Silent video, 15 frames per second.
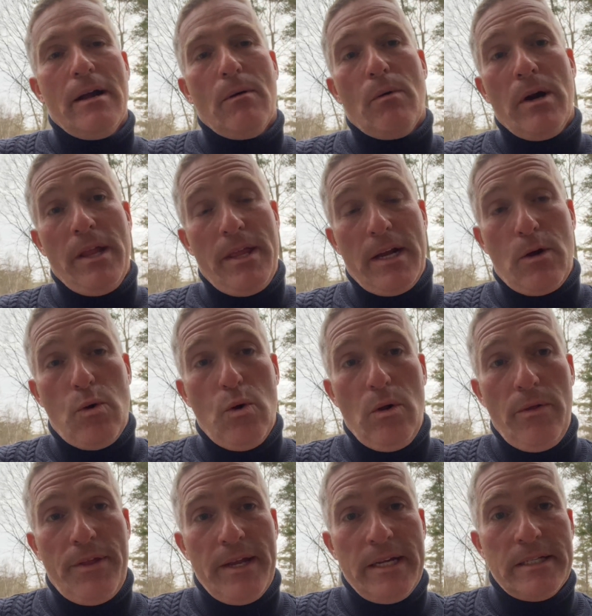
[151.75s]
one of the
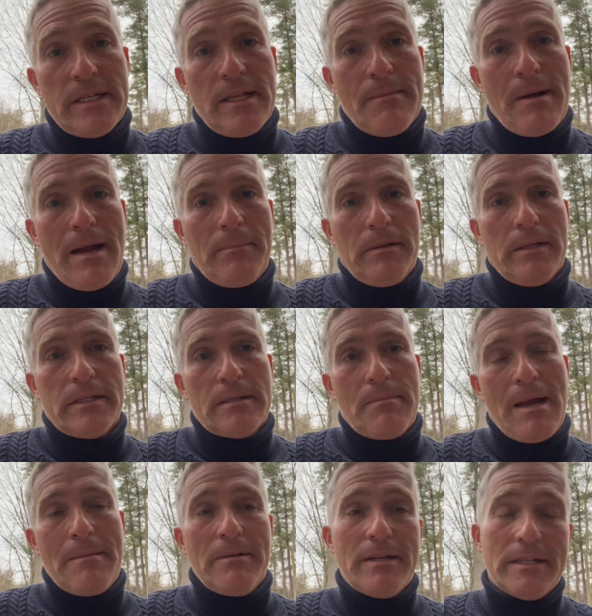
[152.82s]
cool things in the Bible is the
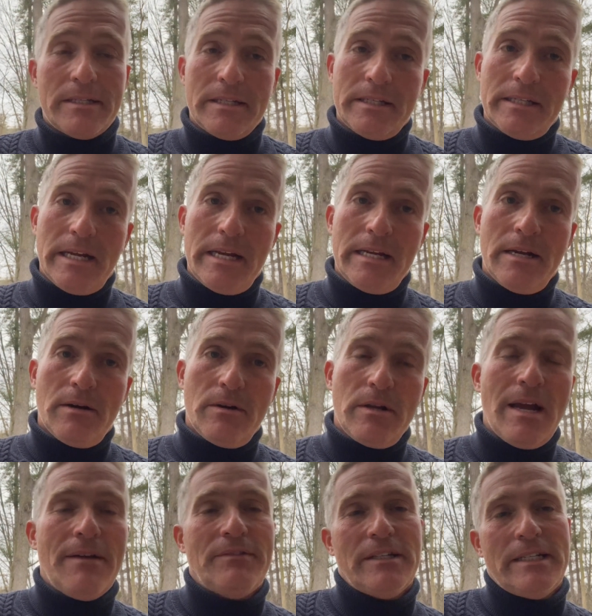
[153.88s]
Bible doesn't say, you know,
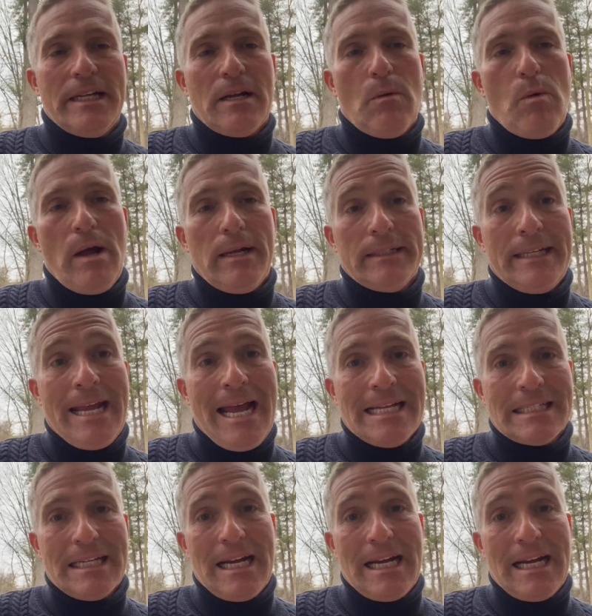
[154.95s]
you have to take a wild guess.